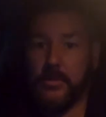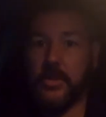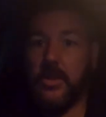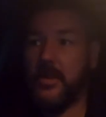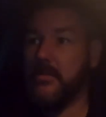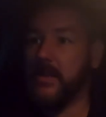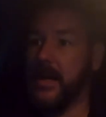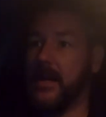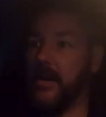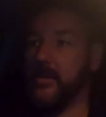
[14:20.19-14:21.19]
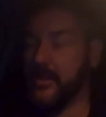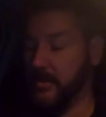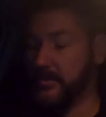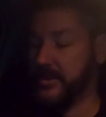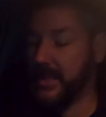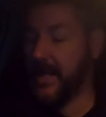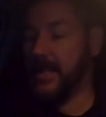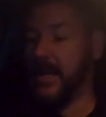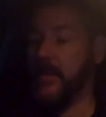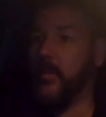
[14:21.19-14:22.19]
going to do that on the old start
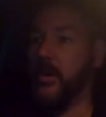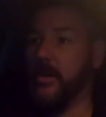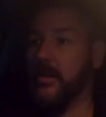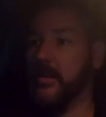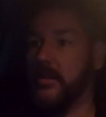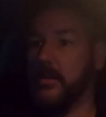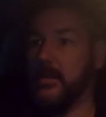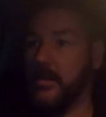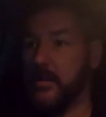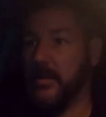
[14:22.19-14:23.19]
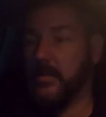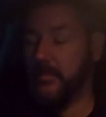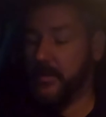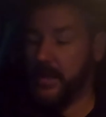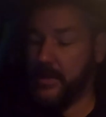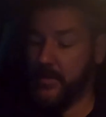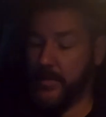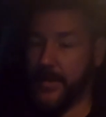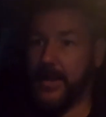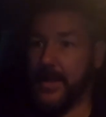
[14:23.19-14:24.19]
line one. But now I'm a
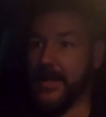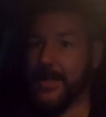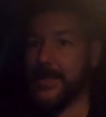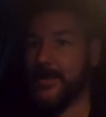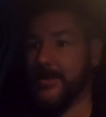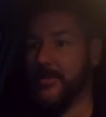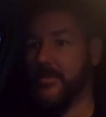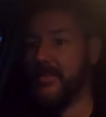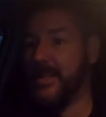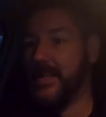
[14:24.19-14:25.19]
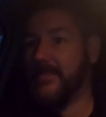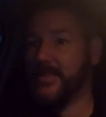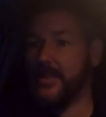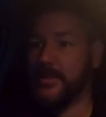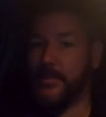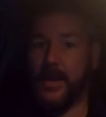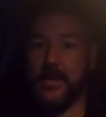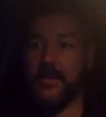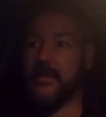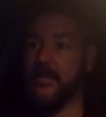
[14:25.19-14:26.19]
bit like, do I really have to
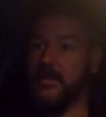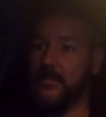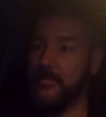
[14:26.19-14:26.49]
spend the